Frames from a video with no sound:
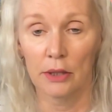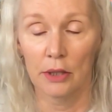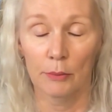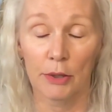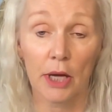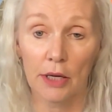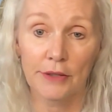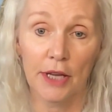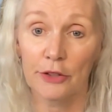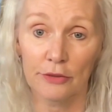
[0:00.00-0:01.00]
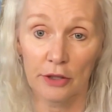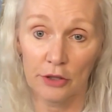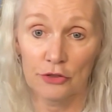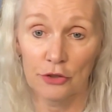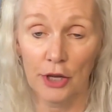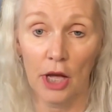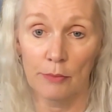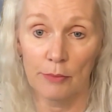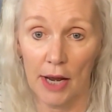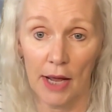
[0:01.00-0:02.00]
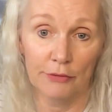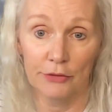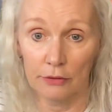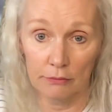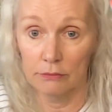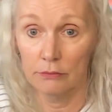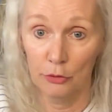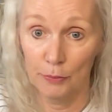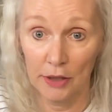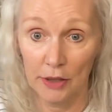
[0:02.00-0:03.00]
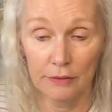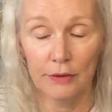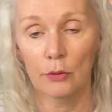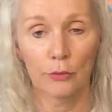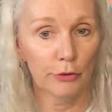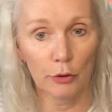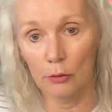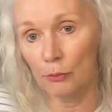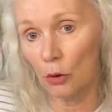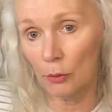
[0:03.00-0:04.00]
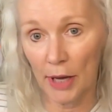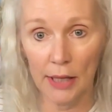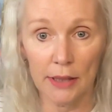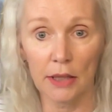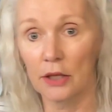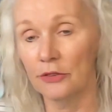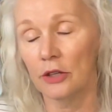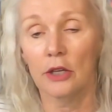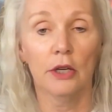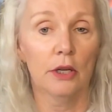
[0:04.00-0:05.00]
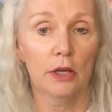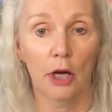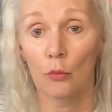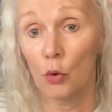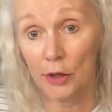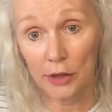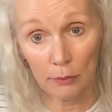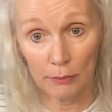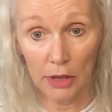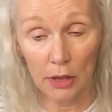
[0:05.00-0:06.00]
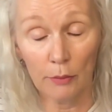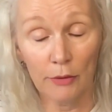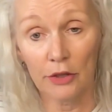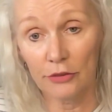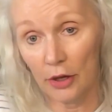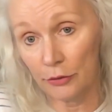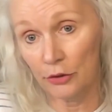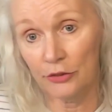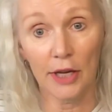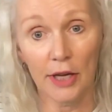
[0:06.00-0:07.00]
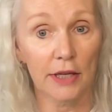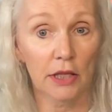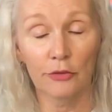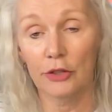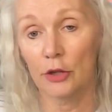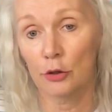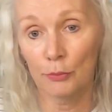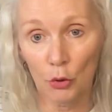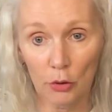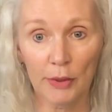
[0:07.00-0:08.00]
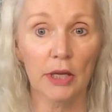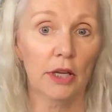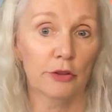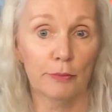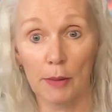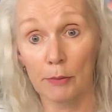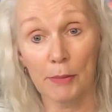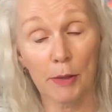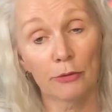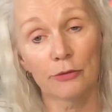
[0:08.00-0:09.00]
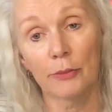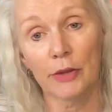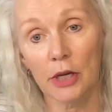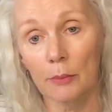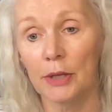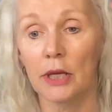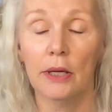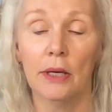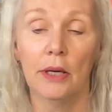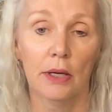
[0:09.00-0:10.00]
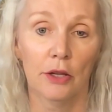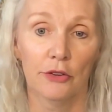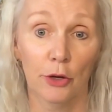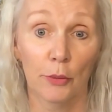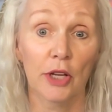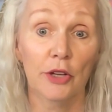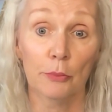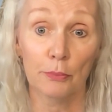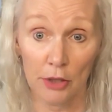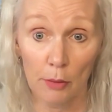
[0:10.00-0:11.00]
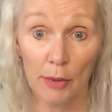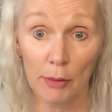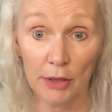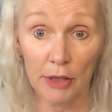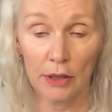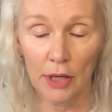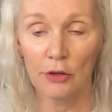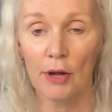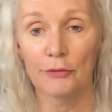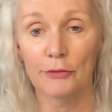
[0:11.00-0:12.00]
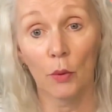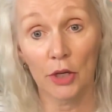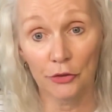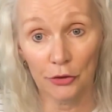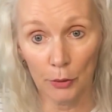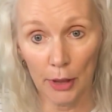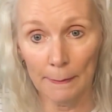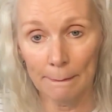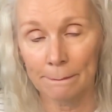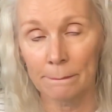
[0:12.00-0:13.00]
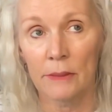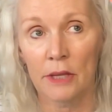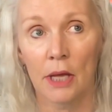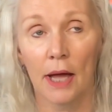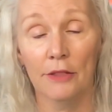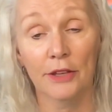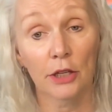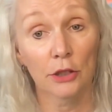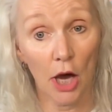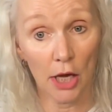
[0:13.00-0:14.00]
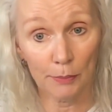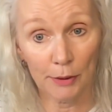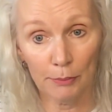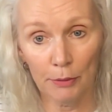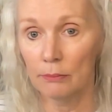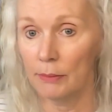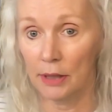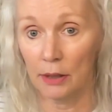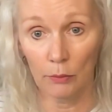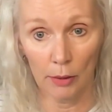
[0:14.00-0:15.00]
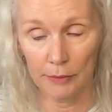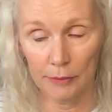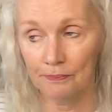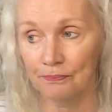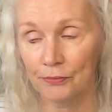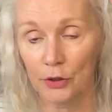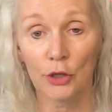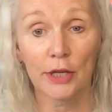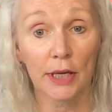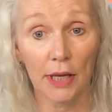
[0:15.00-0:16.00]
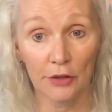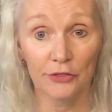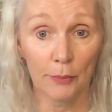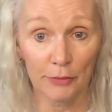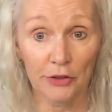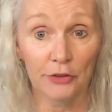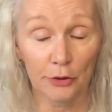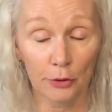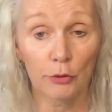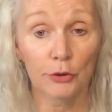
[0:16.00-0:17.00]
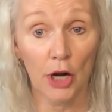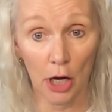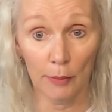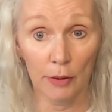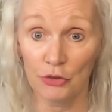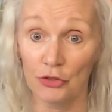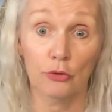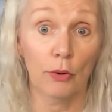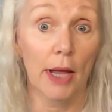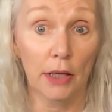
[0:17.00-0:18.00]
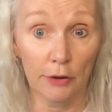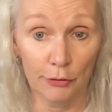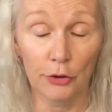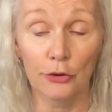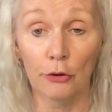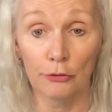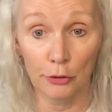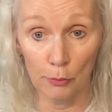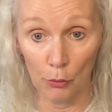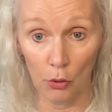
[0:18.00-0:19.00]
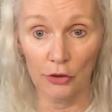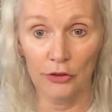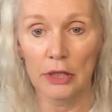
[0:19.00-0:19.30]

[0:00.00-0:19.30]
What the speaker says: But yeah, it takes additional time that I have to spend, reviewing board packets, meeting with the other executives, the other board meetings, maybe people from the company. So it a commitment, and you have to want to do it. I think a lot of people, men and women, look at it as something to do in retirement, which is great if you could do a few boards,